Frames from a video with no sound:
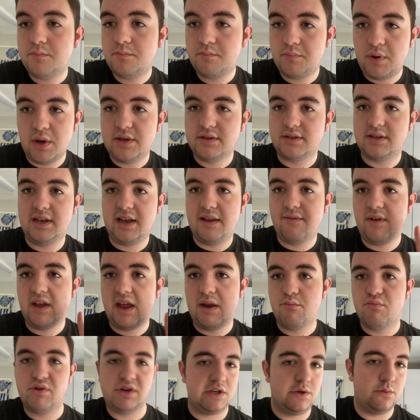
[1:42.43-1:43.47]
person living
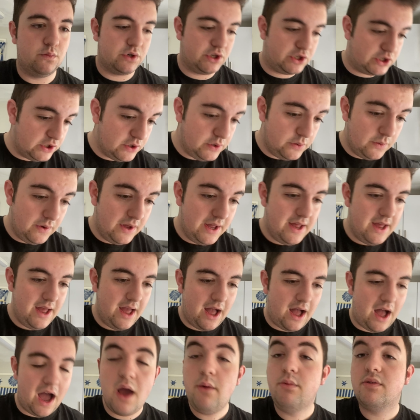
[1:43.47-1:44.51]
in Britain would do,
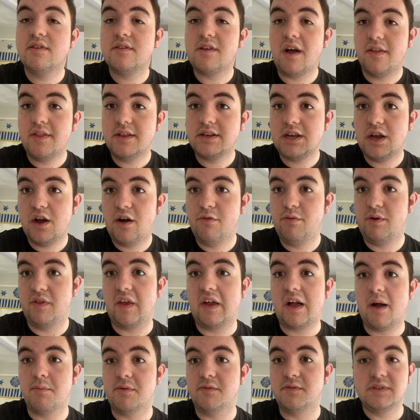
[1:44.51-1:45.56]
I would start the day off with a
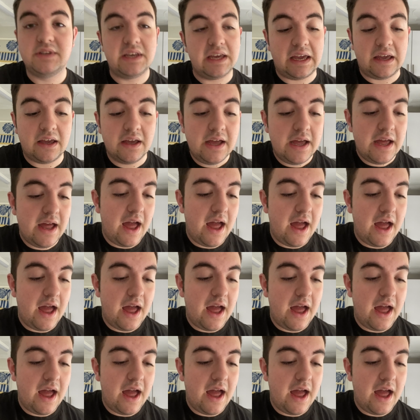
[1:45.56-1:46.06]
cup of tea,